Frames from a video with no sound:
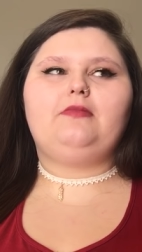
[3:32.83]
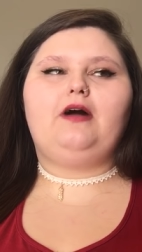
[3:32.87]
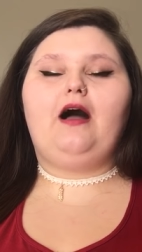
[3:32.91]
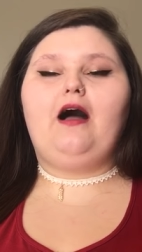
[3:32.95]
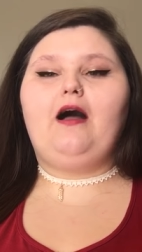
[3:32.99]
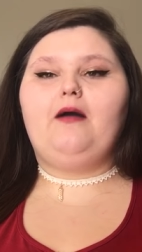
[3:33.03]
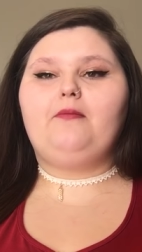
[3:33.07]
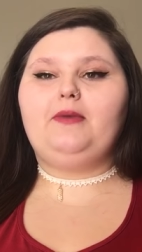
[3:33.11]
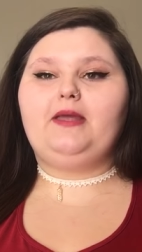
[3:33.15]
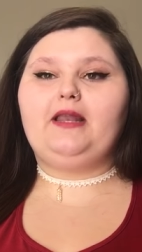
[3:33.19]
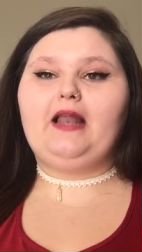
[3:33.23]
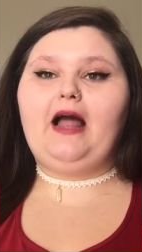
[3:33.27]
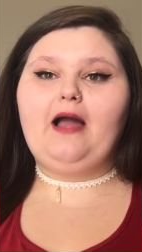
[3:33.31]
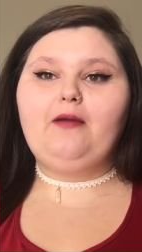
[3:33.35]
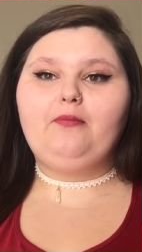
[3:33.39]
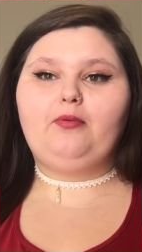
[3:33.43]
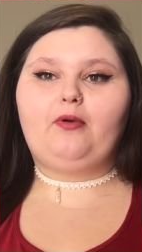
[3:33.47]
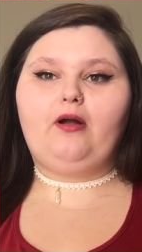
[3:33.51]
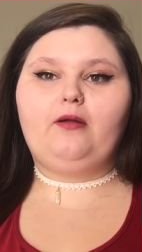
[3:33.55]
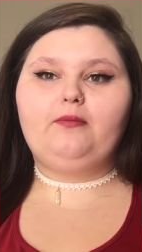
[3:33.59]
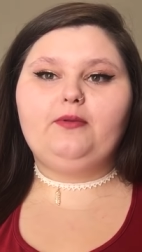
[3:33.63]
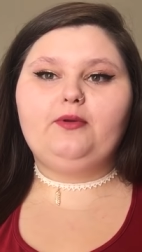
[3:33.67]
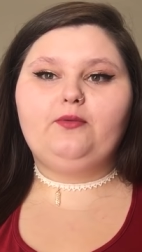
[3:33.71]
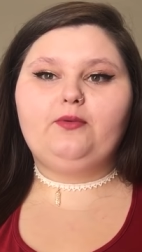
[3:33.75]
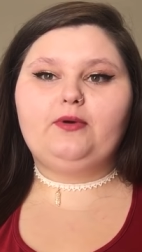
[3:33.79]
I mean, I
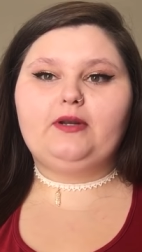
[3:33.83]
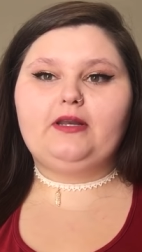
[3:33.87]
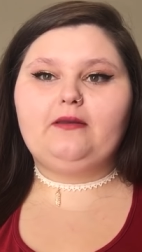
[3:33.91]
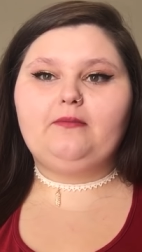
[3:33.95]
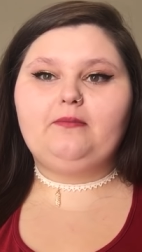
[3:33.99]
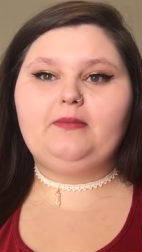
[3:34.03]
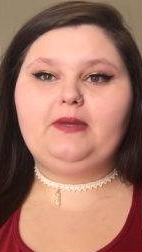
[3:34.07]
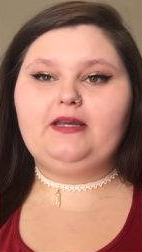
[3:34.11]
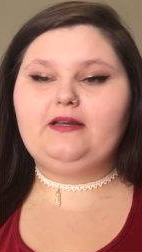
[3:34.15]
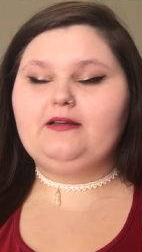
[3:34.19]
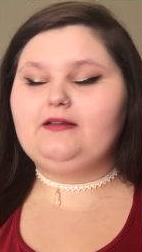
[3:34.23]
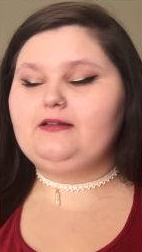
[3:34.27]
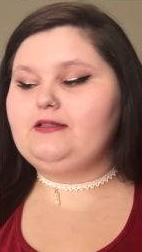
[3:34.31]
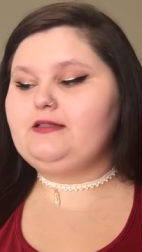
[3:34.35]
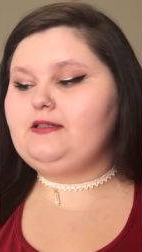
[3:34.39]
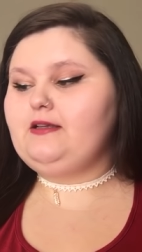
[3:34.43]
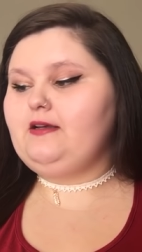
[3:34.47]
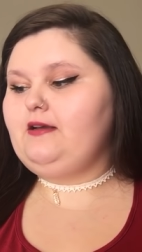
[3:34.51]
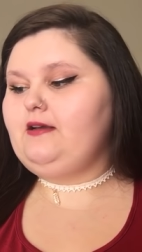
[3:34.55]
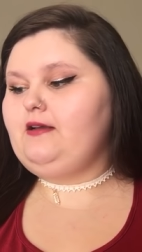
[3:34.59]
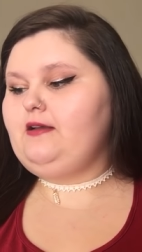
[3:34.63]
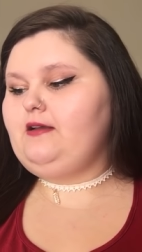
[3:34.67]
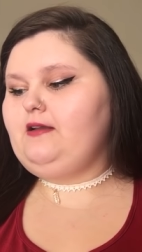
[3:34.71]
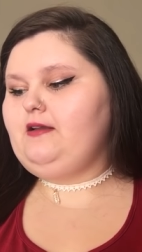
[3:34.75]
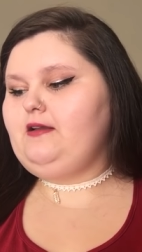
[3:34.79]
probably wouldn't because
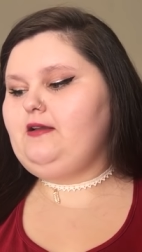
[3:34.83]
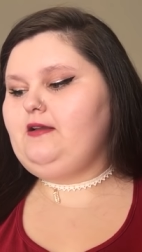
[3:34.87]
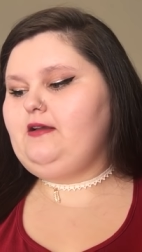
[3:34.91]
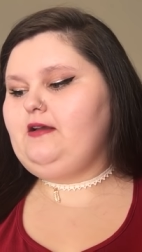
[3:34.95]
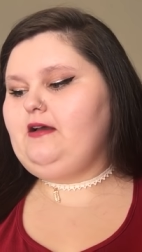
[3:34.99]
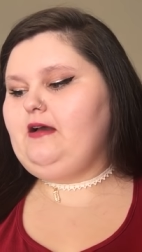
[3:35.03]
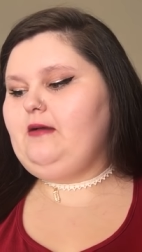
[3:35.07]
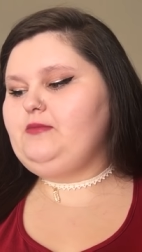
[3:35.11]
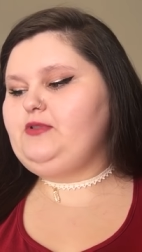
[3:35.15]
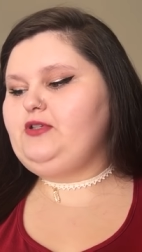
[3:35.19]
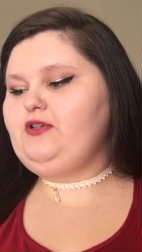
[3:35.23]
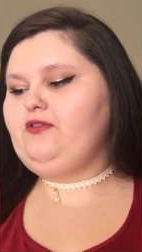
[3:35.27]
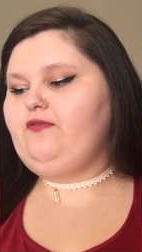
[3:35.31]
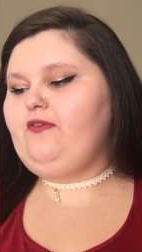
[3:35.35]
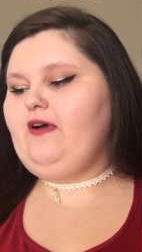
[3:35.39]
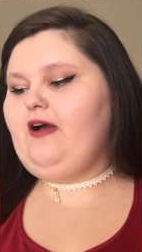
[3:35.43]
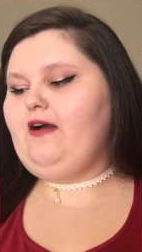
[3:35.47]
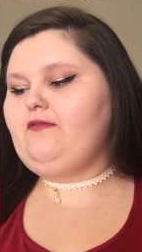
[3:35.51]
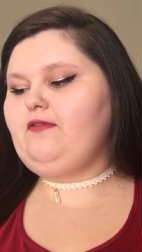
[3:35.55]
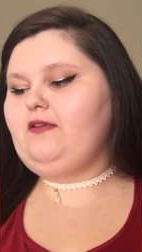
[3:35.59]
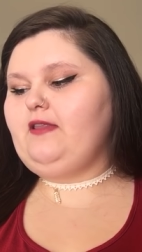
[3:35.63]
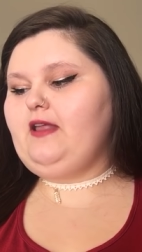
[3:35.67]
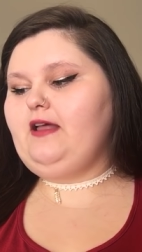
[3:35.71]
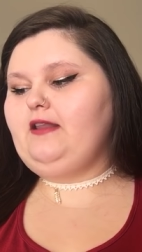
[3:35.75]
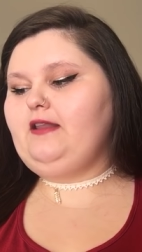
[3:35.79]
I'm too
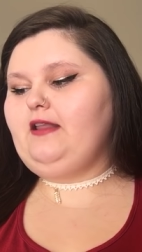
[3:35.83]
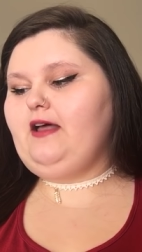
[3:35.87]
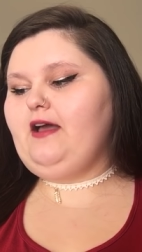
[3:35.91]
fat for that